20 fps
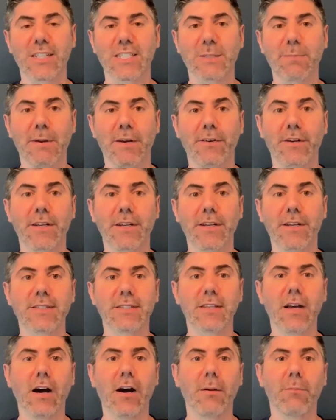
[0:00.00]

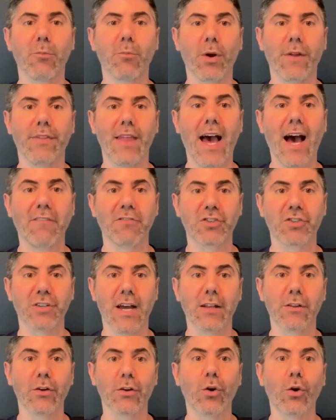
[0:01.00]
experience after an
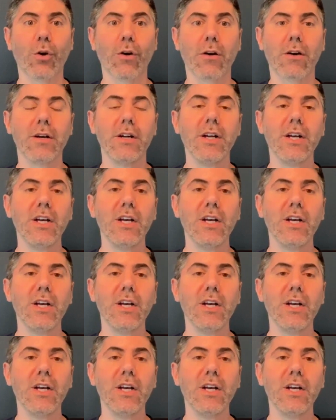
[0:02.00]
Ellacor.